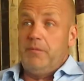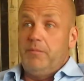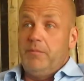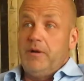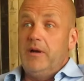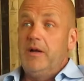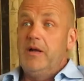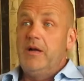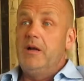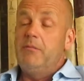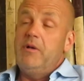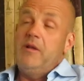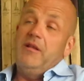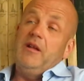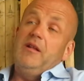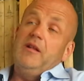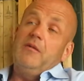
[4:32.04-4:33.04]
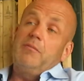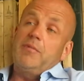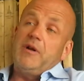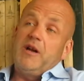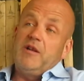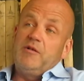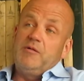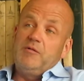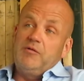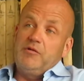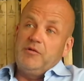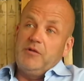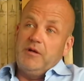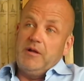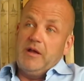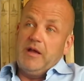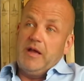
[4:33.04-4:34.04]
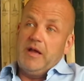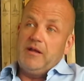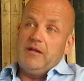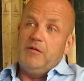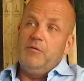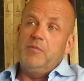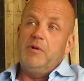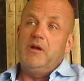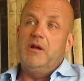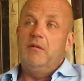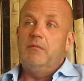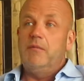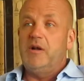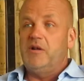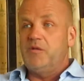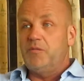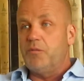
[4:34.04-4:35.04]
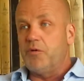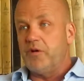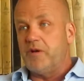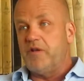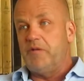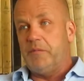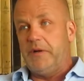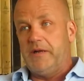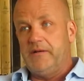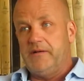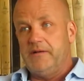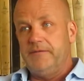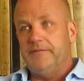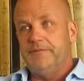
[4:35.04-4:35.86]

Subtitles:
people, but then the price had to be much more expensive.